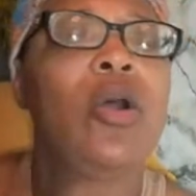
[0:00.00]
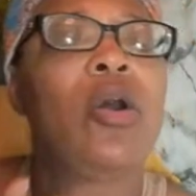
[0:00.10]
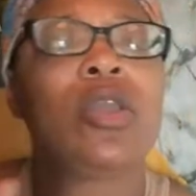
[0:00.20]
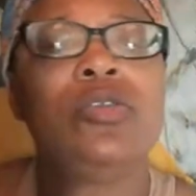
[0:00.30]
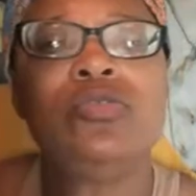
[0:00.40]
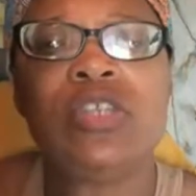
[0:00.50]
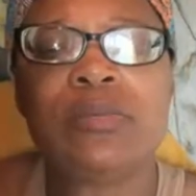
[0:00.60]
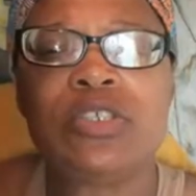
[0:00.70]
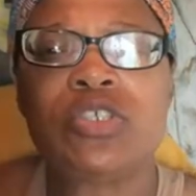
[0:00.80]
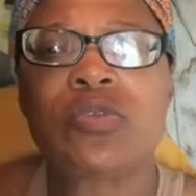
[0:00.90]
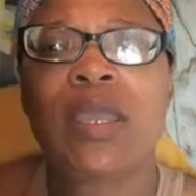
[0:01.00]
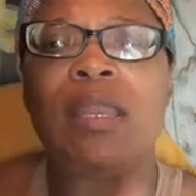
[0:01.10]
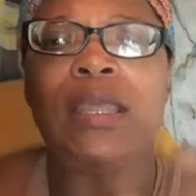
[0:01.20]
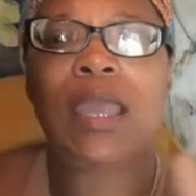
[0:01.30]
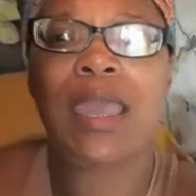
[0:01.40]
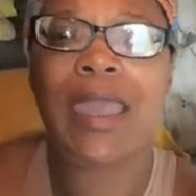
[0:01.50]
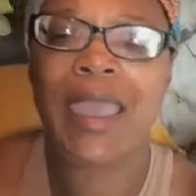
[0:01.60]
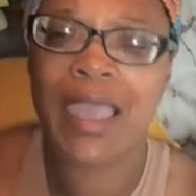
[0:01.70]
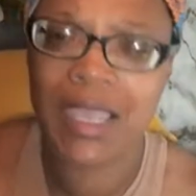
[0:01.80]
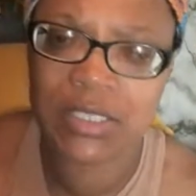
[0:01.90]
Are you demonstrating
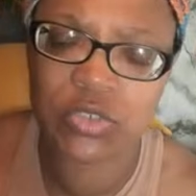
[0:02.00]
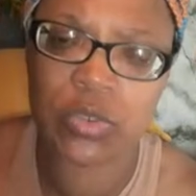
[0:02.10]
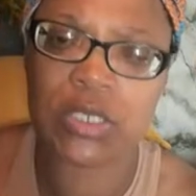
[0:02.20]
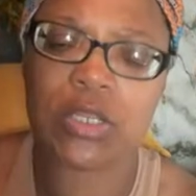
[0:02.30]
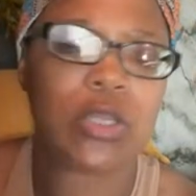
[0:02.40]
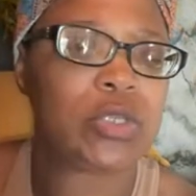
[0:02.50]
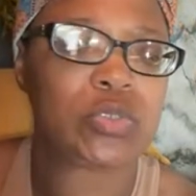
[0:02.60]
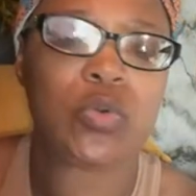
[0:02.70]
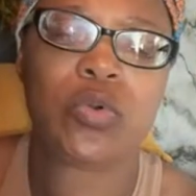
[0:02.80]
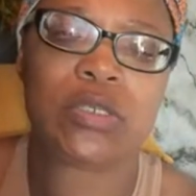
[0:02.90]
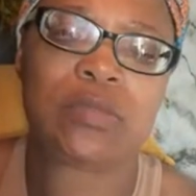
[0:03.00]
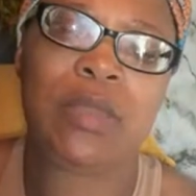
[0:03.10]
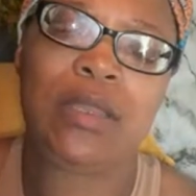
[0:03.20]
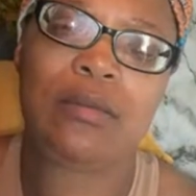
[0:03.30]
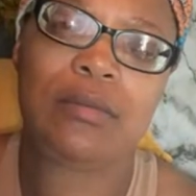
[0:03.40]
hatred towards me?